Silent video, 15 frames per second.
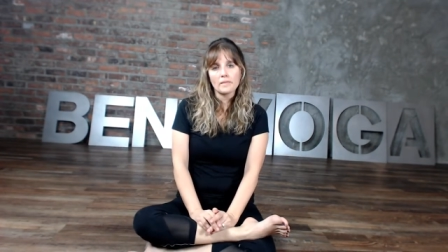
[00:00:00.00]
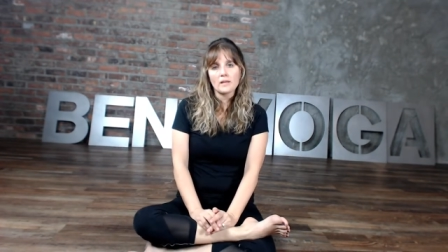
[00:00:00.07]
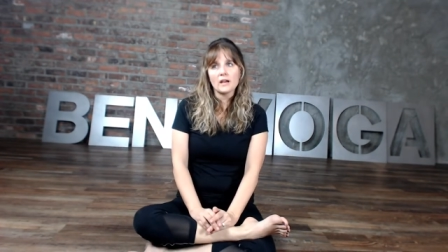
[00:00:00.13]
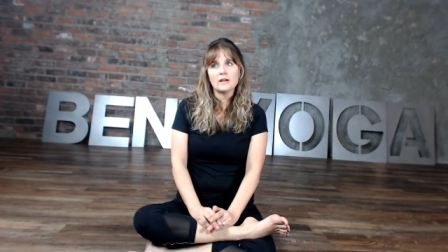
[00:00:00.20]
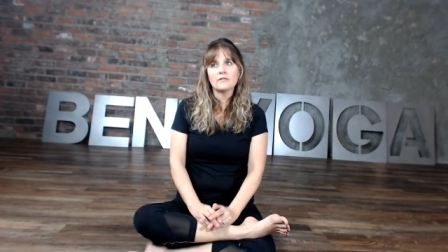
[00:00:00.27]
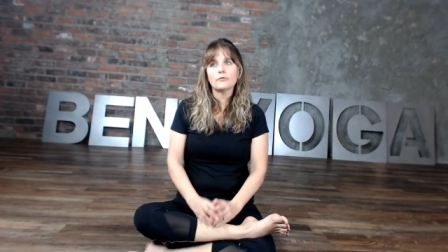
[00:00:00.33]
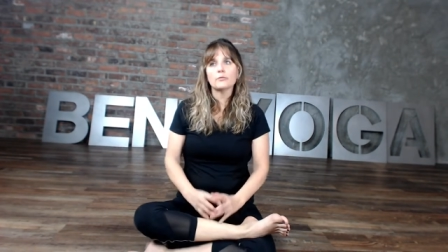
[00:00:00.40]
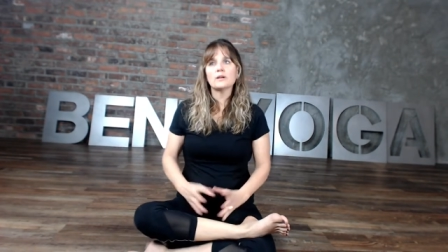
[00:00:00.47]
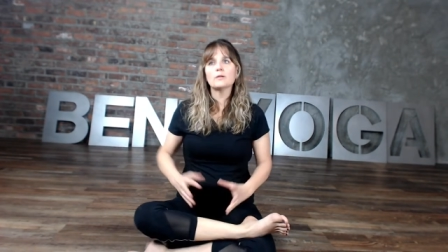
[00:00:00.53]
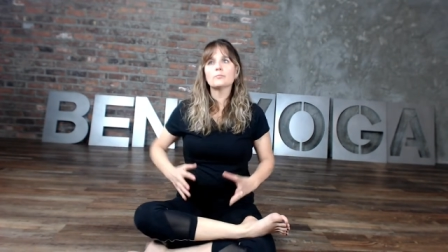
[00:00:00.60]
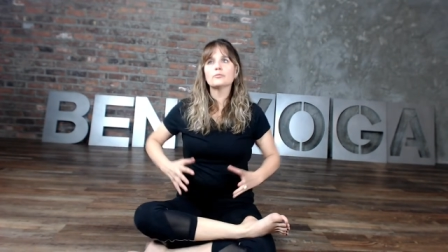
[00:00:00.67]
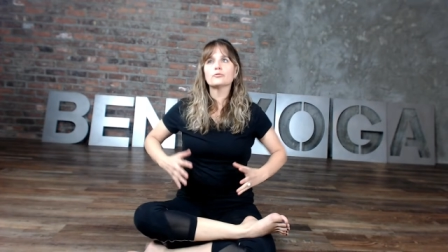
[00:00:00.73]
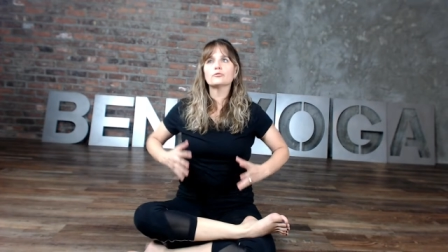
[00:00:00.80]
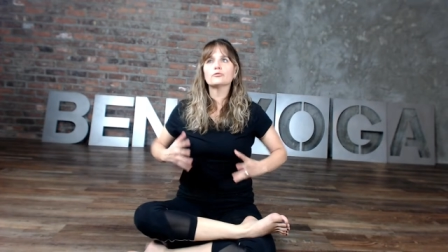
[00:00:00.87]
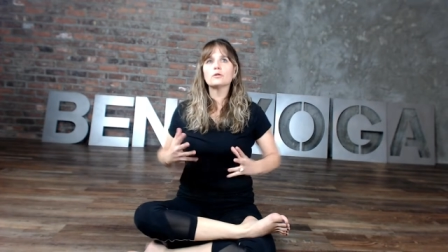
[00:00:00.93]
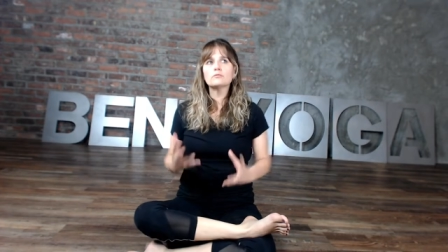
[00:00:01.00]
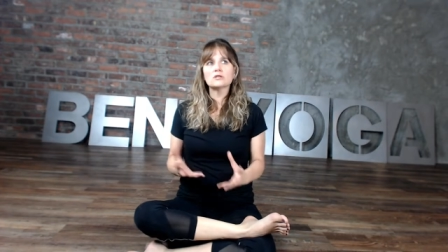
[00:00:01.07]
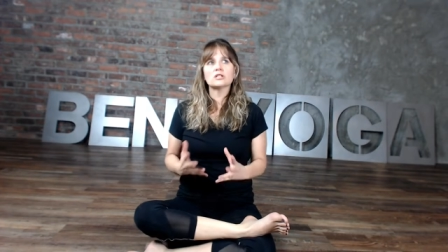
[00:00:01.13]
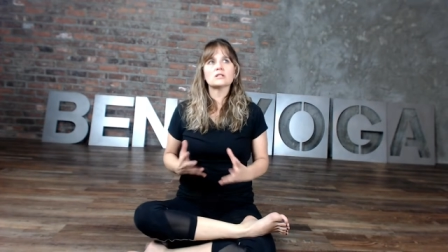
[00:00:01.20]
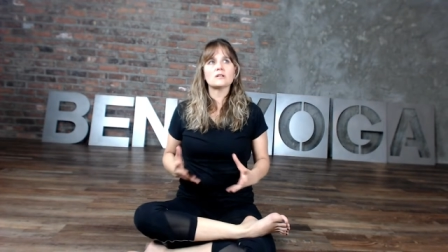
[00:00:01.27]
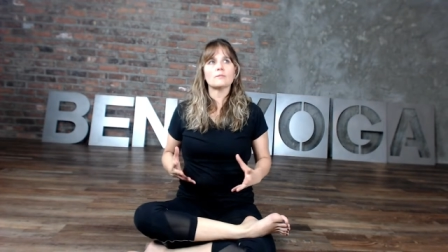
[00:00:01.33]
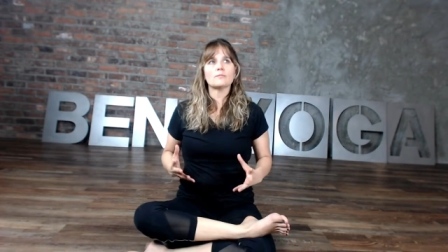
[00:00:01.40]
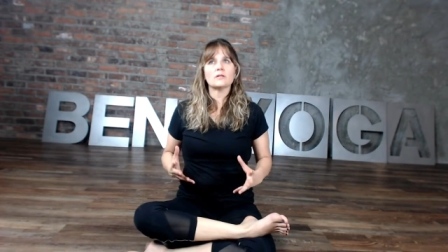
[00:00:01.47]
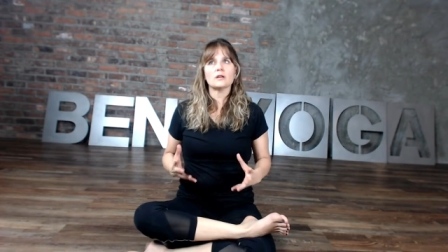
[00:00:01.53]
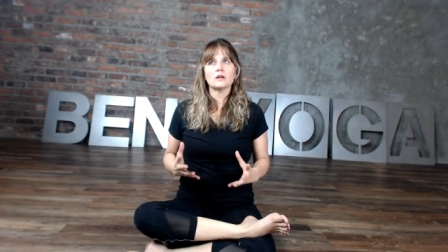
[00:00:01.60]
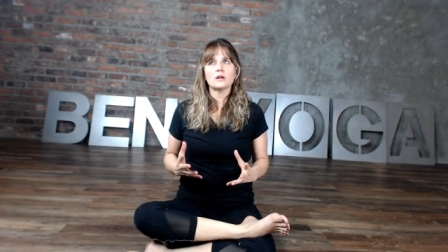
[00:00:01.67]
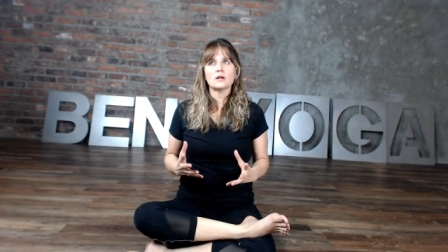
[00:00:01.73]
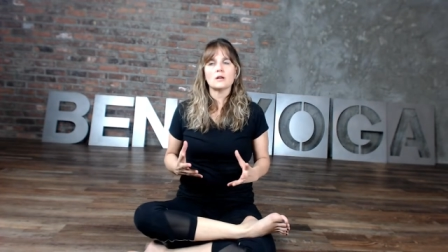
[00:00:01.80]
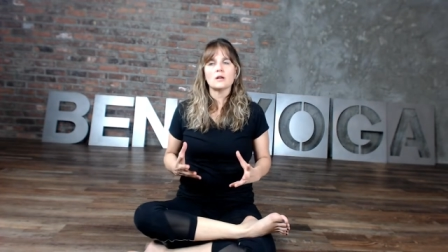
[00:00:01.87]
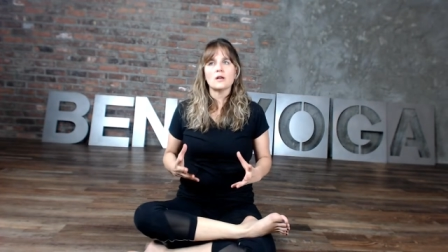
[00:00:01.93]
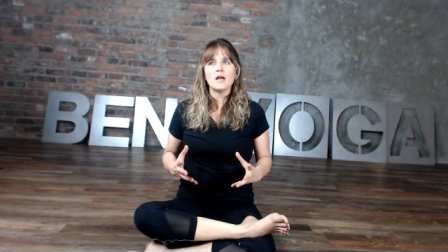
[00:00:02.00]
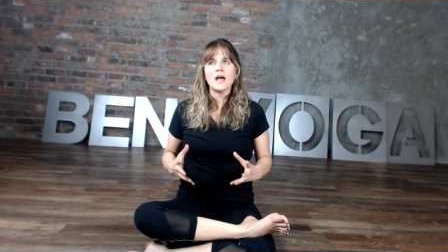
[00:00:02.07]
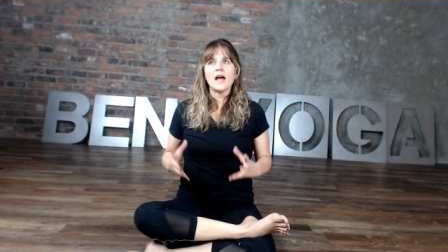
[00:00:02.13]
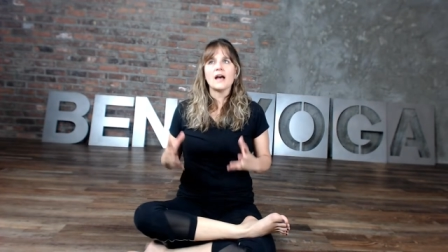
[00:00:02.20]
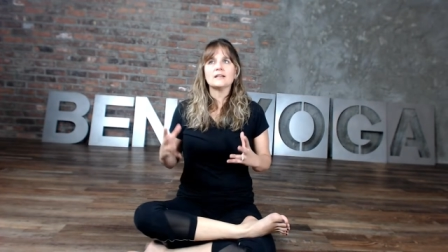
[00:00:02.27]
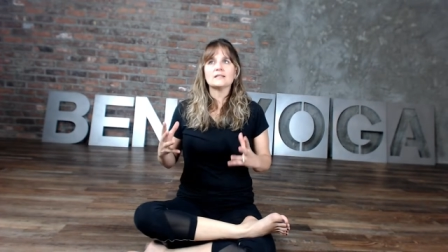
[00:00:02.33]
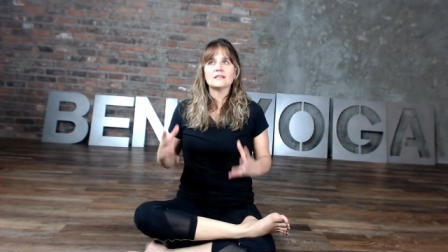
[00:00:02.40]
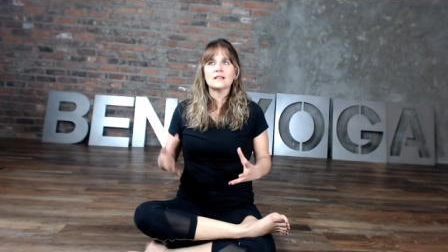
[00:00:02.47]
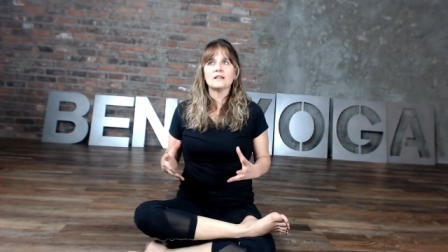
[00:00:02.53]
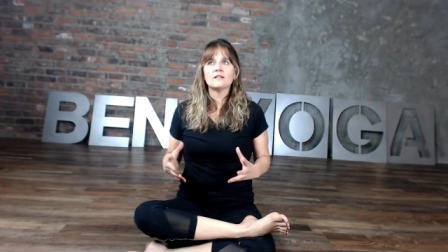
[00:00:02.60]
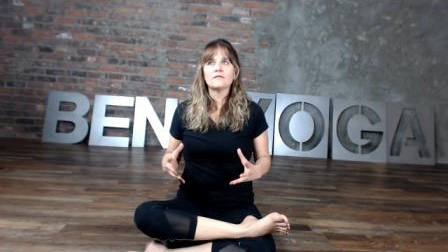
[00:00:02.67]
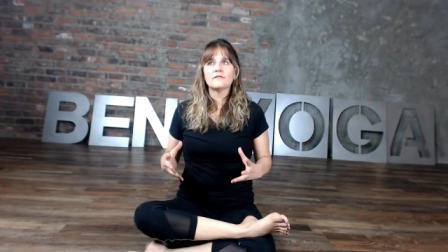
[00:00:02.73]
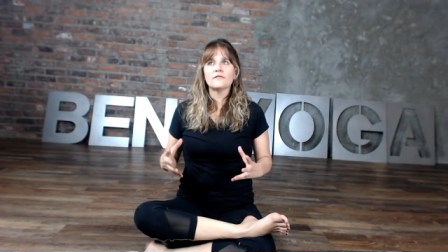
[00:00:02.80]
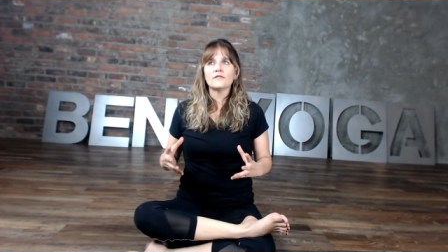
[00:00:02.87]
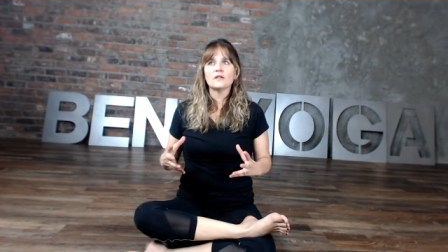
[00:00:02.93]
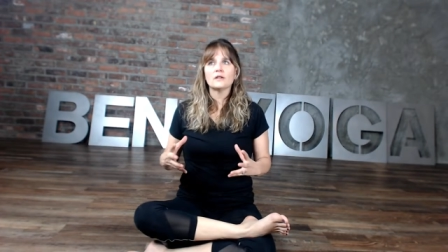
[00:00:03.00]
And if we approach something as if,